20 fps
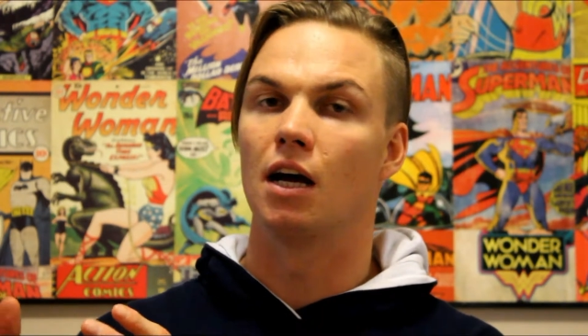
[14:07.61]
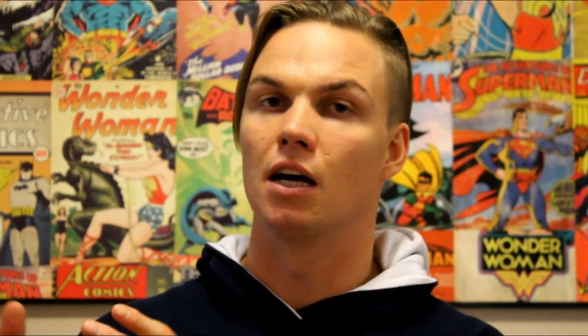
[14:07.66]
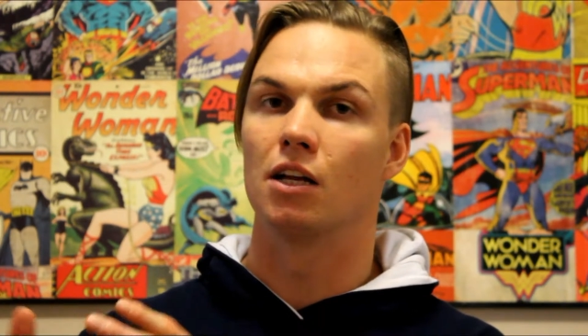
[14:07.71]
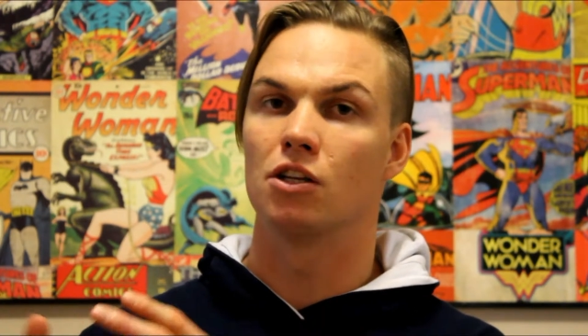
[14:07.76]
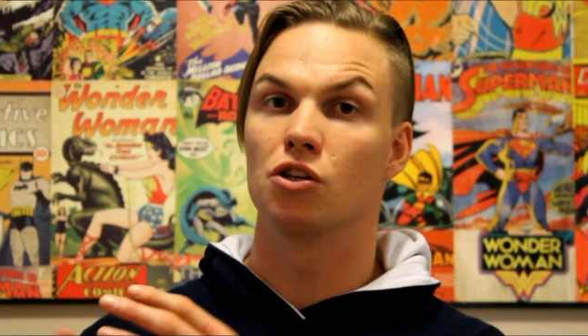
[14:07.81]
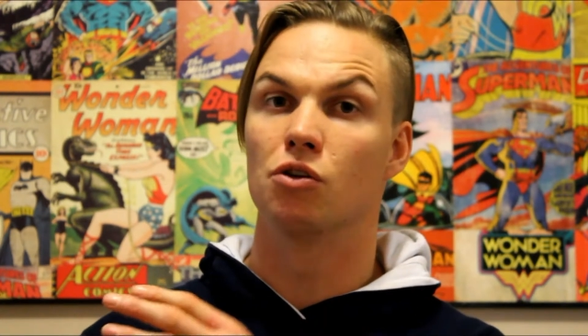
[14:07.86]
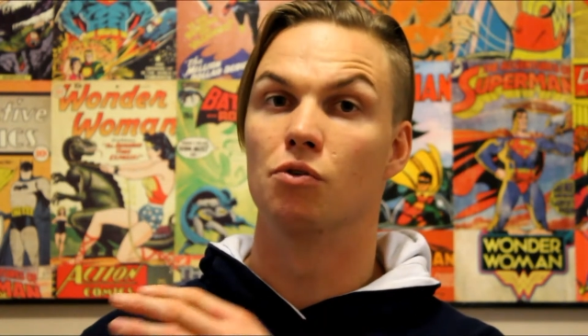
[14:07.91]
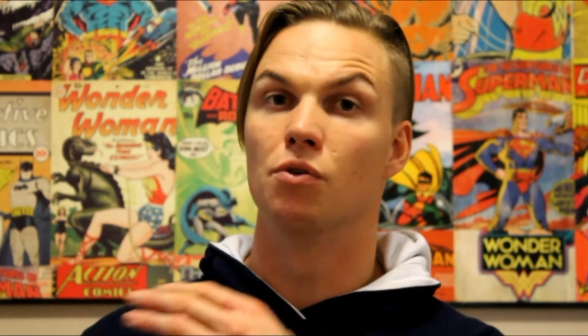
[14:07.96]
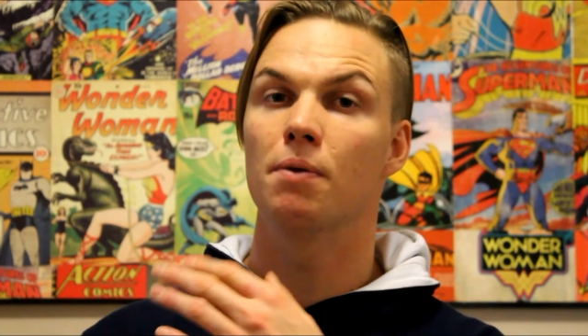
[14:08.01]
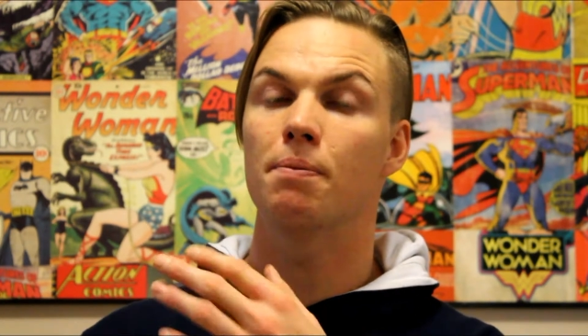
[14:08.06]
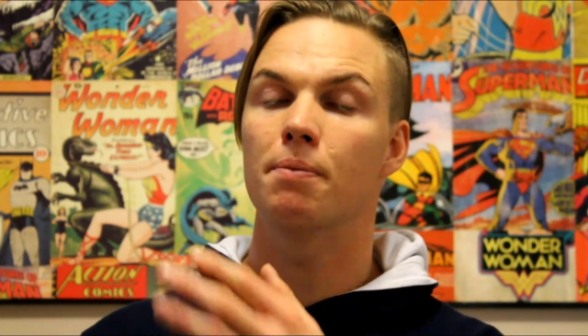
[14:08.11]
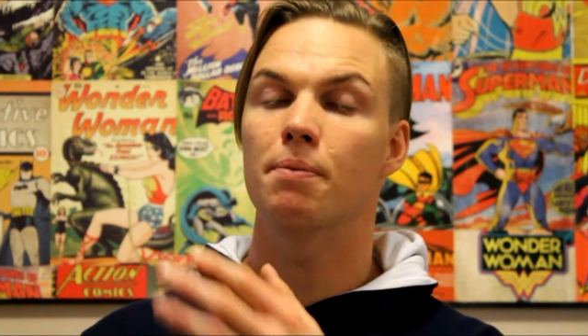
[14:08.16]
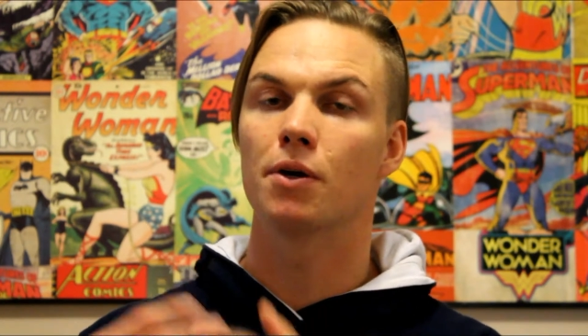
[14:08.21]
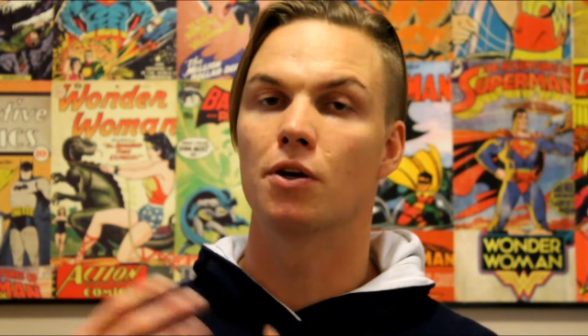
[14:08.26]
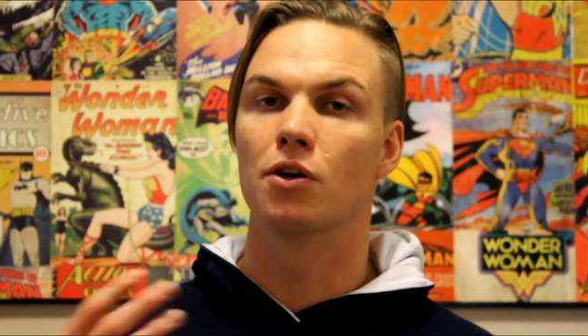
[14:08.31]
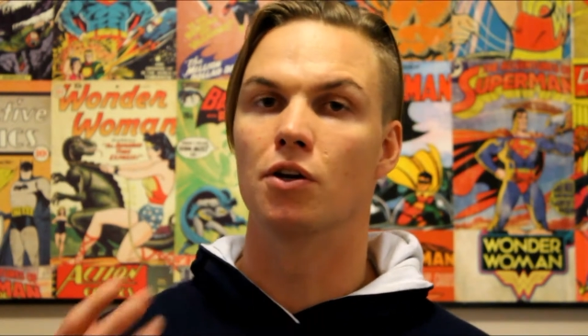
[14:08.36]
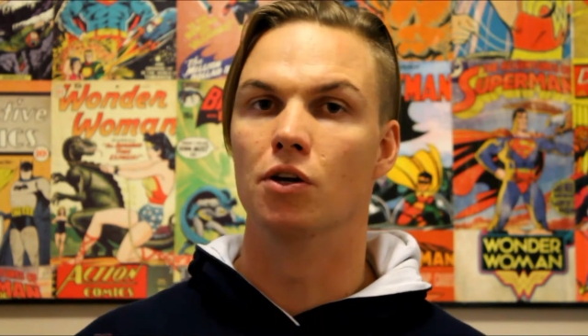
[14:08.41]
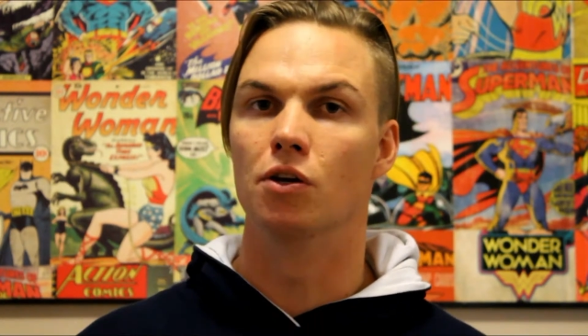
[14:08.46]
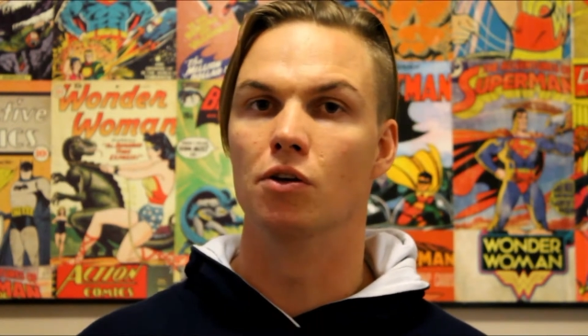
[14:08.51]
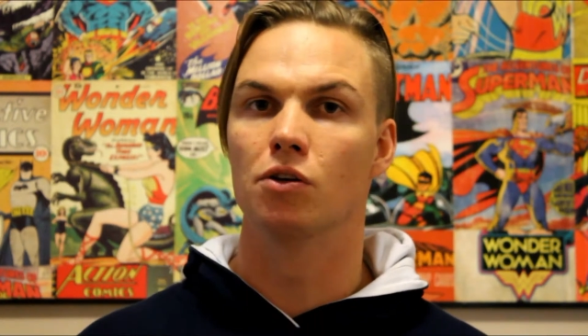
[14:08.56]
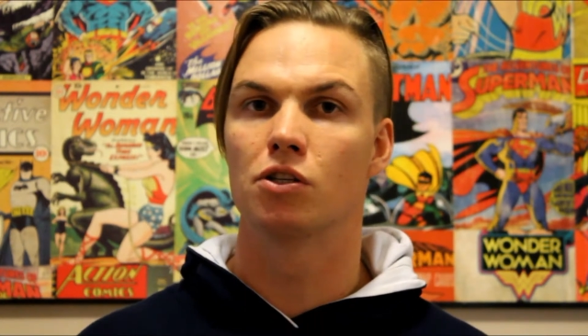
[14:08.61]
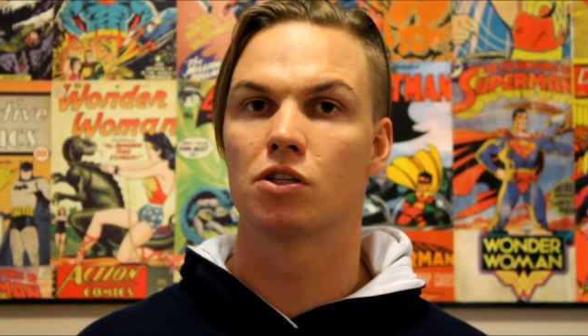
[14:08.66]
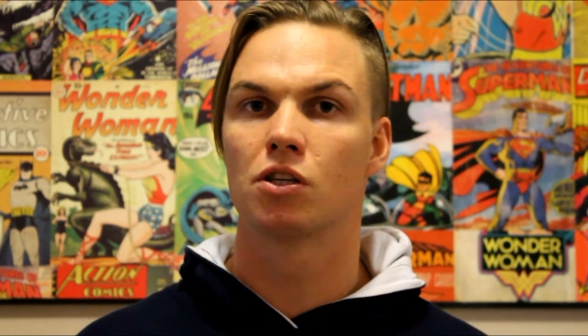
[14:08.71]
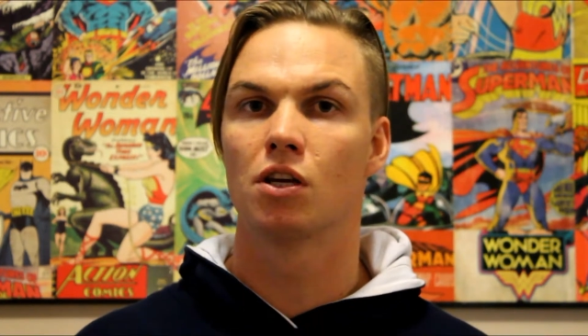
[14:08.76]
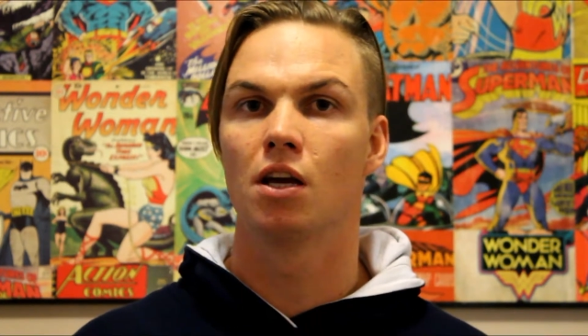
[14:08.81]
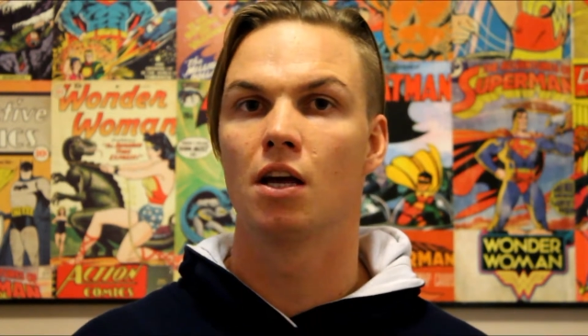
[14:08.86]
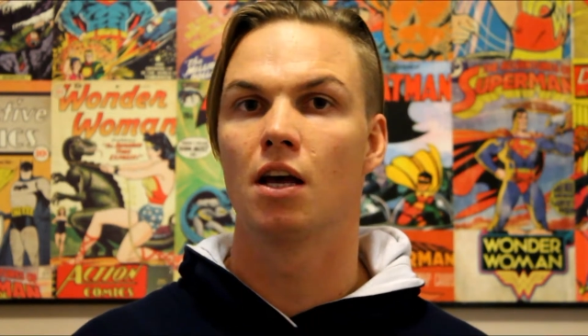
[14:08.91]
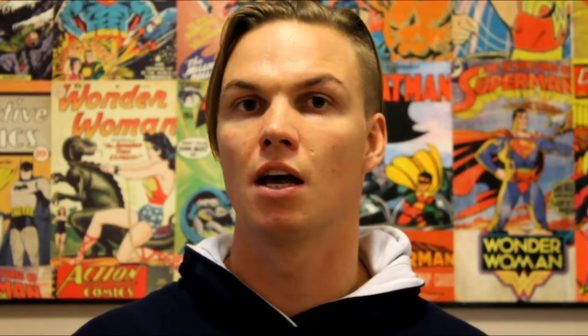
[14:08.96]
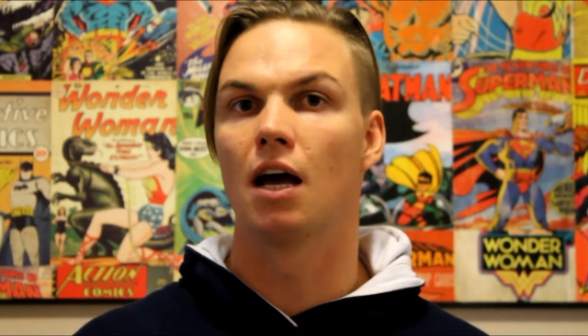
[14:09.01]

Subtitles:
to reproduce